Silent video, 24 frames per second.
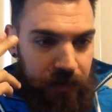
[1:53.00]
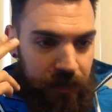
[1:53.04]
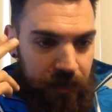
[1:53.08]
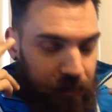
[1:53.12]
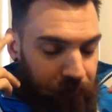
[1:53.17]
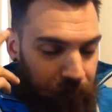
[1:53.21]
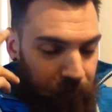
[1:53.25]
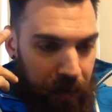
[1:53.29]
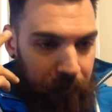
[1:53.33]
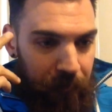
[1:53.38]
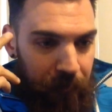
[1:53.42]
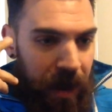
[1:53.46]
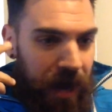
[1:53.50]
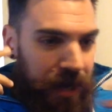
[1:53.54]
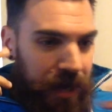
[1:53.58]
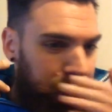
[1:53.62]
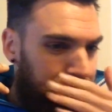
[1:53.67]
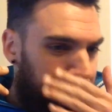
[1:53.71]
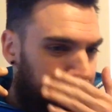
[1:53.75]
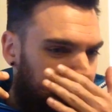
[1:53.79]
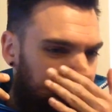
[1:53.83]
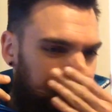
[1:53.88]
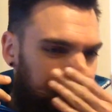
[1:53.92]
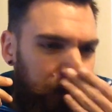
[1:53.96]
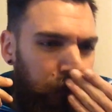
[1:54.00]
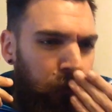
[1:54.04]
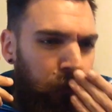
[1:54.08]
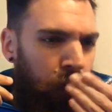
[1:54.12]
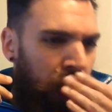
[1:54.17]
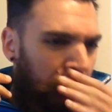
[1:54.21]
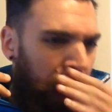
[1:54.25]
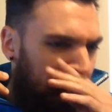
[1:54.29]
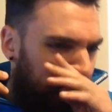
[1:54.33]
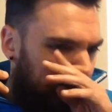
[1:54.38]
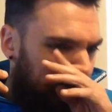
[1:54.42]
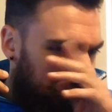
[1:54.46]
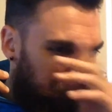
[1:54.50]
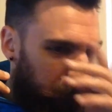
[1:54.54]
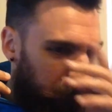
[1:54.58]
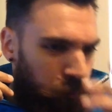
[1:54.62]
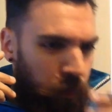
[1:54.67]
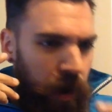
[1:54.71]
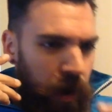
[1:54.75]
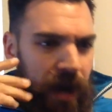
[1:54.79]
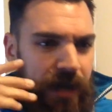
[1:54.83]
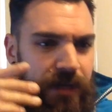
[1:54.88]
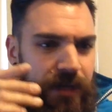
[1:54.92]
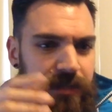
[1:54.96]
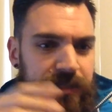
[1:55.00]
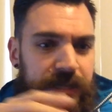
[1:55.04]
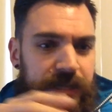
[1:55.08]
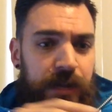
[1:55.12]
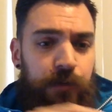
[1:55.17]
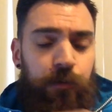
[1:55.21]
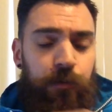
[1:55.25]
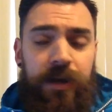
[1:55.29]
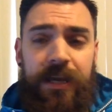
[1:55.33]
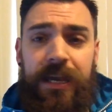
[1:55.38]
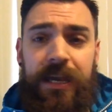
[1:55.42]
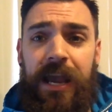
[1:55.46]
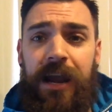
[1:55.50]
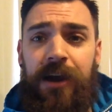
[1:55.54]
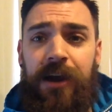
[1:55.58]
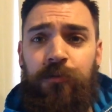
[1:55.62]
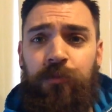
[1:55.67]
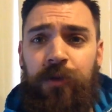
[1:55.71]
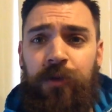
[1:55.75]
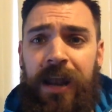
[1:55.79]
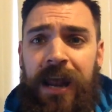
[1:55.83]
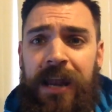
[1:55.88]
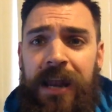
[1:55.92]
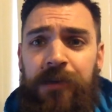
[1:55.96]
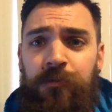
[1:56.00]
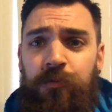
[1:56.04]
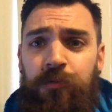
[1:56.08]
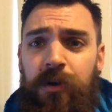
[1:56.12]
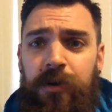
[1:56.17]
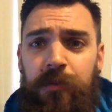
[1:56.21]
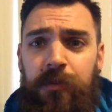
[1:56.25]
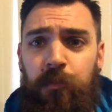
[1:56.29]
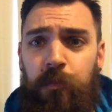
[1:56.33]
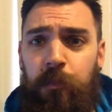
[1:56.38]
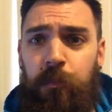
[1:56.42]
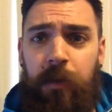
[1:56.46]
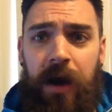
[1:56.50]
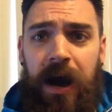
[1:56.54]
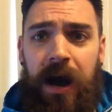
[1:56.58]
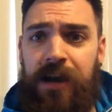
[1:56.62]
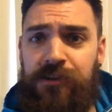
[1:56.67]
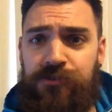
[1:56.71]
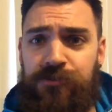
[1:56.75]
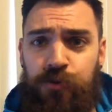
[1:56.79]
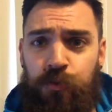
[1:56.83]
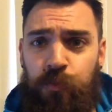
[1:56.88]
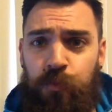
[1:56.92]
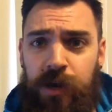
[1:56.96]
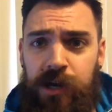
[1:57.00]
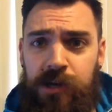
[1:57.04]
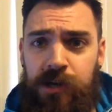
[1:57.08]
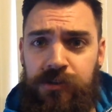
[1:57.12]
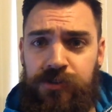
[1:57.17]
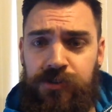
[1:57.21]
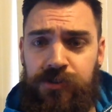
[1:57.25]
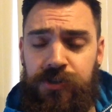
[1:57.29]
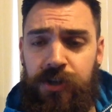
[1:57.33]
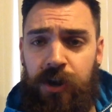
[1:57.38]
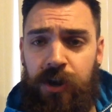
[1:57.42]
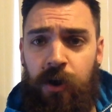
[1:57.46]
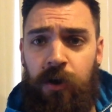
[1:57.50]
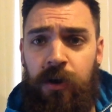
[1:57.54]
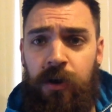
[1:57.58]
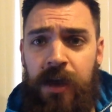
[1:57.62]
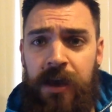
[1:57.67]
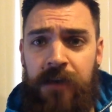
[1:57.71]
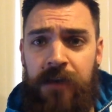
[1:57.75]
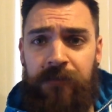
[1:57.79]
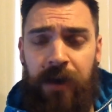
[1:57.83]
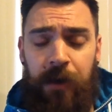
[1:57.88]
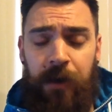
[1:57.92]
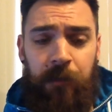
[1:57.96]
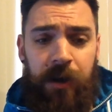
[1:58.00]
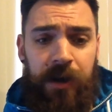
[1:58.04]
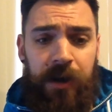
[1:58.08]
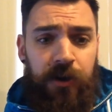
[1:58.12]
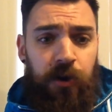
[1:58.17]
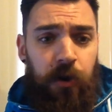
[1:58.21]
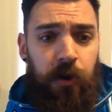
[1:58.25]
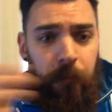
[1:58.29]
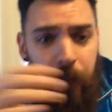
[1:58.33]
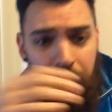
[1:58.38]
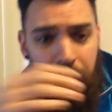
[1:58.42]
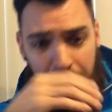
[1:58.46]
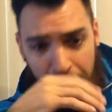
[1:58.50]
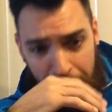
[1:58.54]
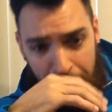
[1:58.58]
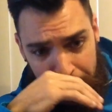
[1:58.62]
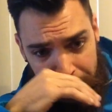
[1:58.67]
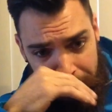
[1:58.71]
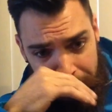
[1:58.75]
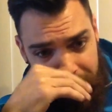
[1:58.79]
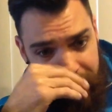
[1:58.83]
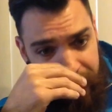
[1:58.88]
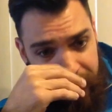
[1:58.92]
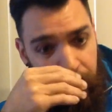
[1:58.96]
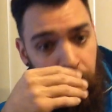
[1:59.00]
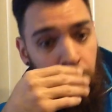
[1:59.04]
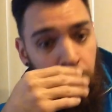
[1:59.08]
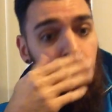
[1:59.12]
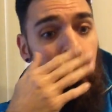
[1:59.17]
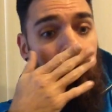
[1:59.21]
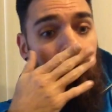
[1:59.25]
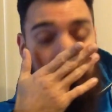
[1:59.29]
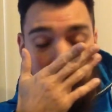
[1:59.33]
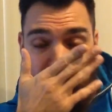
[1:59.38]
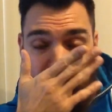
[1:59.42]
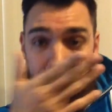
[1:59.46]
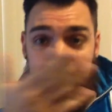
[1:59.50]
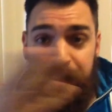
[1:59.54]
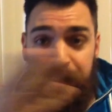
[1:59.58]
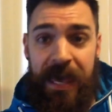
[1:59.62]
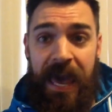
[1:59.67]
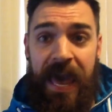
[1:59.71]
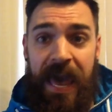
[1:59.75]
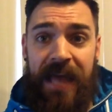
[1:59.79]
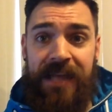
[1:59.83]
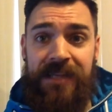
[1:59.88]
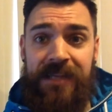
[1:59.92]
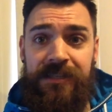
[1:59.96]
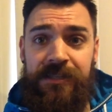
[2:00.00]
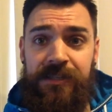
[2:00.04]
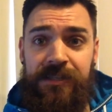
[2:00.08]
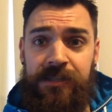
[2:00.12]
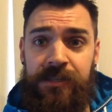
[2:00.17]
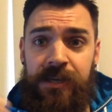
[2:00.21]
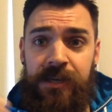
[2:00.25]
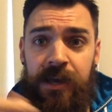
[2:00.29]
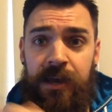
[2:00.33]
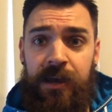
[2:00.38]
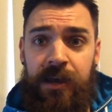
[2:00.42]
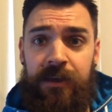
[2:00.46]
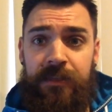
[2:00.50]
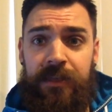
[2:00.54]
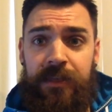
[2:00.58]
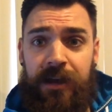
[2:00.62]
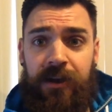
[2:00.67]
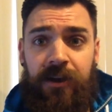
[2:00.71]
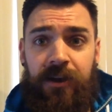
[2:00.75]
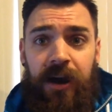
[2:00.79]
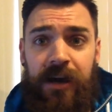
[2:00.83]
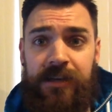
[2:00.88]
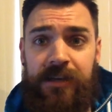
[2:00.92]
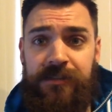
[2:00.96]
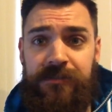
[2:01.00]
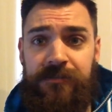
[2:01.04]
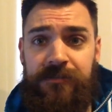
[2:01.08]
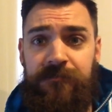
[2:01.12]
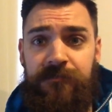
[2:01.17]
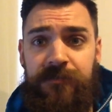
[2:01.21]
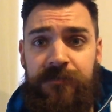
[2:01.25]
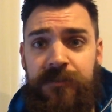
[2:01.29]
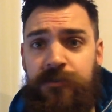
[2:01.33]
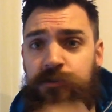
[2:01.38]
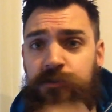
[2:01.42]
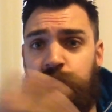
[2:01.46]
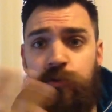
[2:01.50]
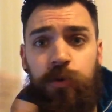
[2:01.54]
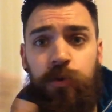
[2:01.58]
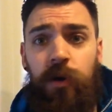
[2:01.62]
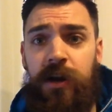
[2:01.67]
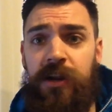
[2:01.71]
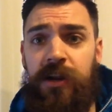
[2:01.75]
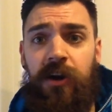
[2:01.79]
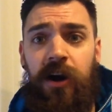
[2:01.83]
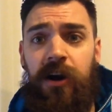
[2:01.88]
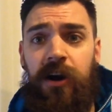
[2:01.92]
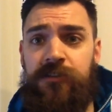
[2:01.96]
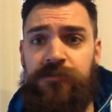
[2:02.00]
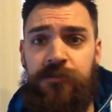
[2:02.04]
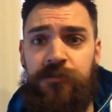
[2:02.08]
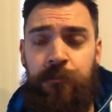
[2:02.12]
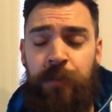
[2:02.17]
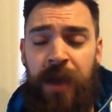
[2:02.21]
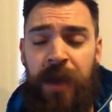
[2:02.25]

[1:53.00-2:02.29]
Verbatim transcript: in my mind i'm thinking why why does anyone care what anyone buys or wears you know if i want to go buy you know some keds that cost $20 and